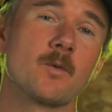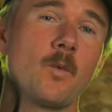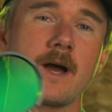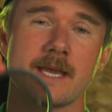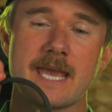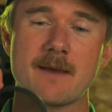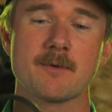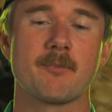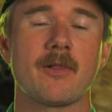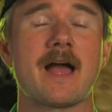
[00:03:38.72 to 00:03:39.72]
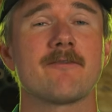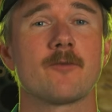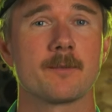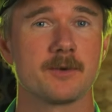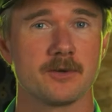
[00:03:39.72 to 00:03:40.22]
what camera
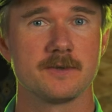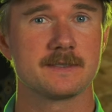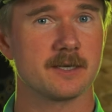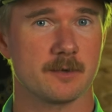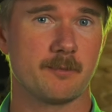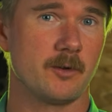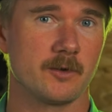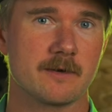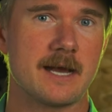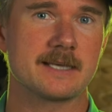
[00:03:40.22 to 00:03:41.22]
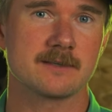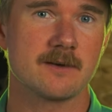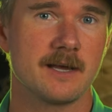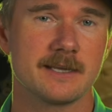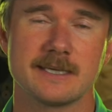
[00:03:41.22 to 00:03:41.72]
platform you're using your
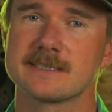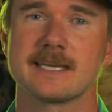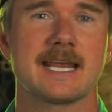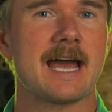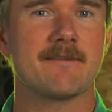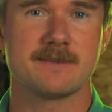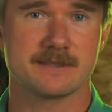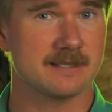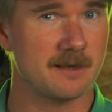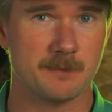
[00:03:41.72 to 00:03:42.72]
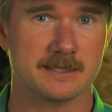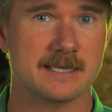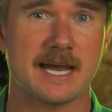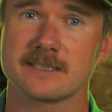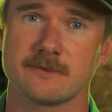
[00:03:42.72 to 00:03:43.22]
polarizer on, it's gonna have the same
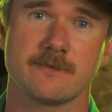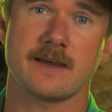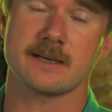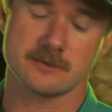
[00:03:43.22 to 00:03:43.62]
exact effect.